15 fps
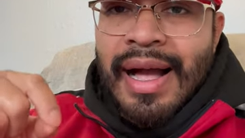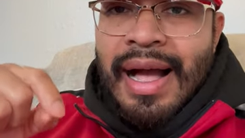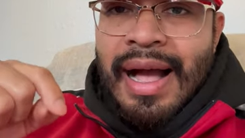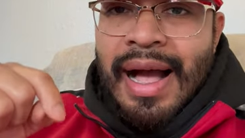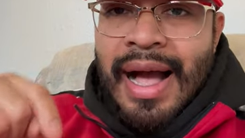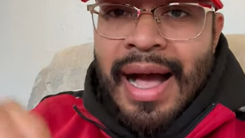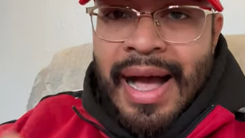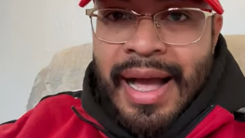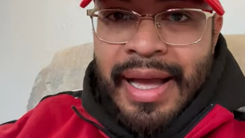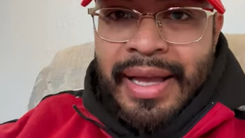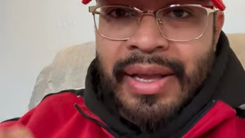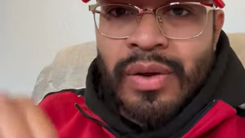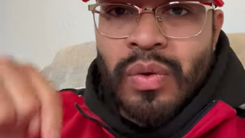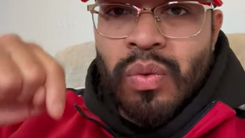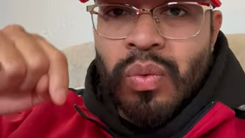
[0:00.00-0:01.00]

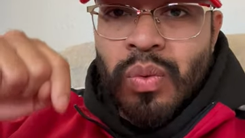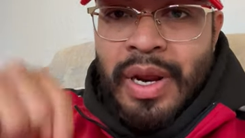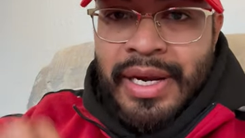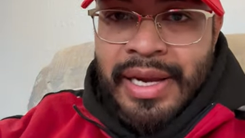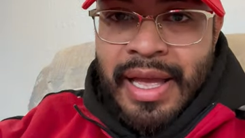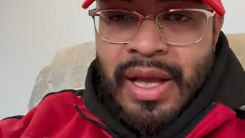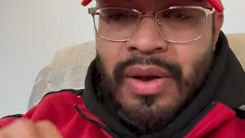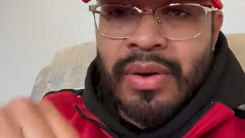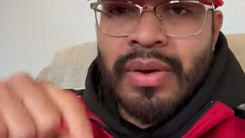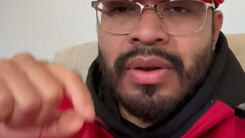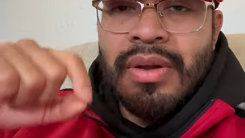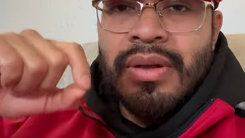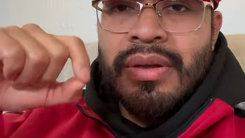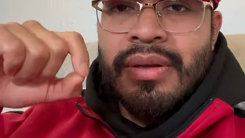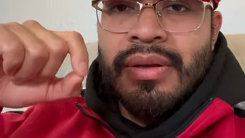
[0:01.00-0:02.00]
I, right now.
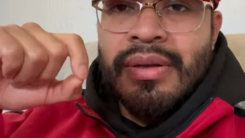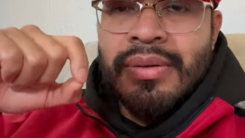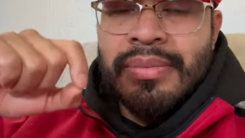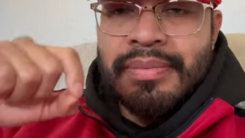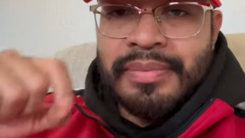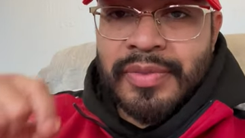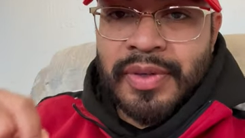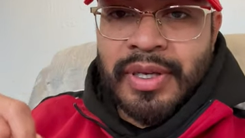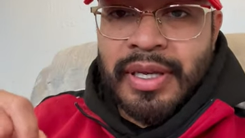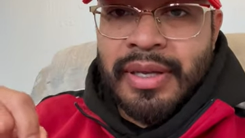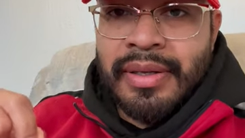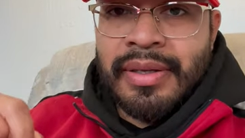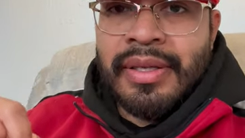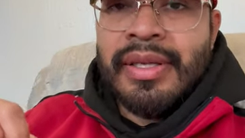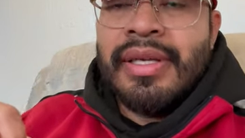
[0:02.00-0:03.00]

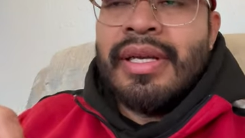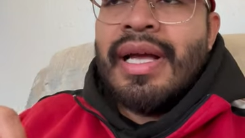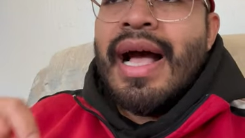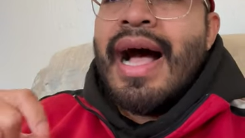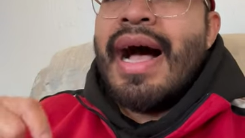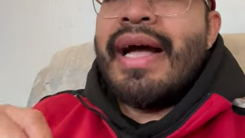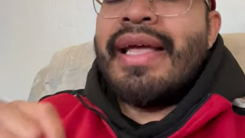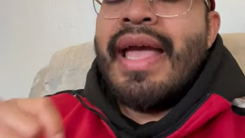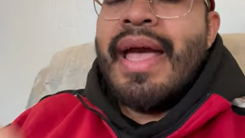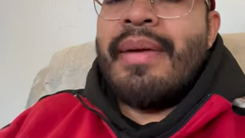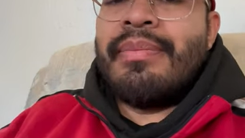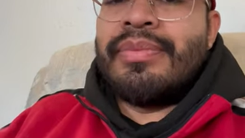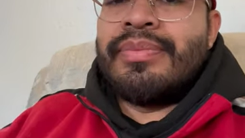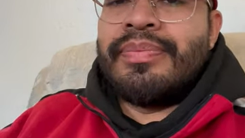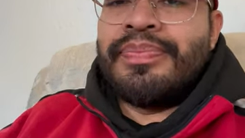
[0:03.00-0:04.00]
Okay? I
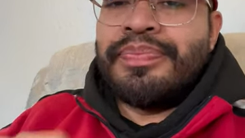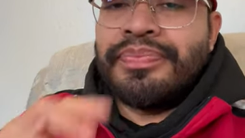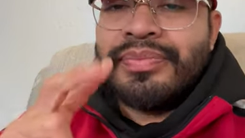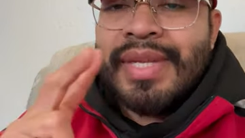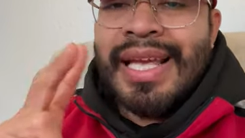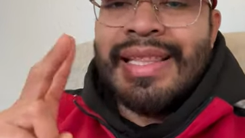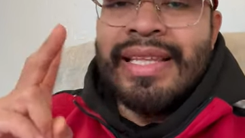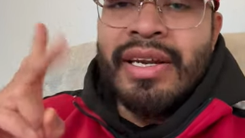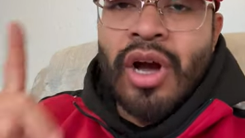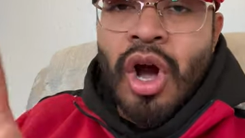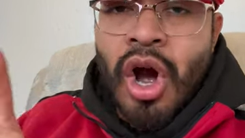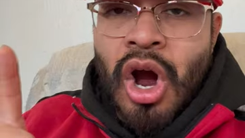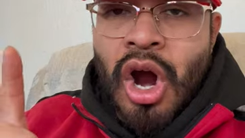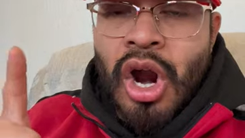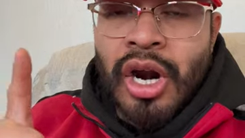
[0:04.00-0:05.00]
am. And then
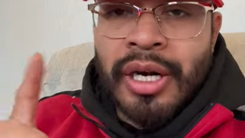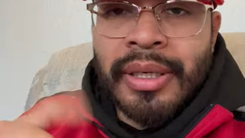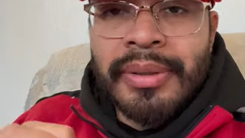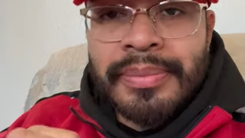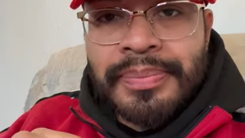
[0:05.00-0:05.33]
R,